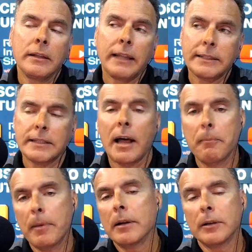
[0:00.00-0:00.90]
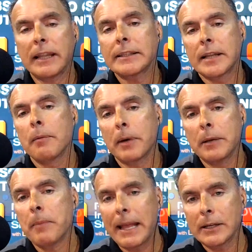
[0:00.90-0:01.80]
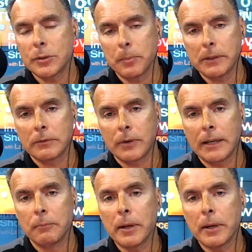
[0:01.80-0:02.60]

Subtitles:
That's not money management, right?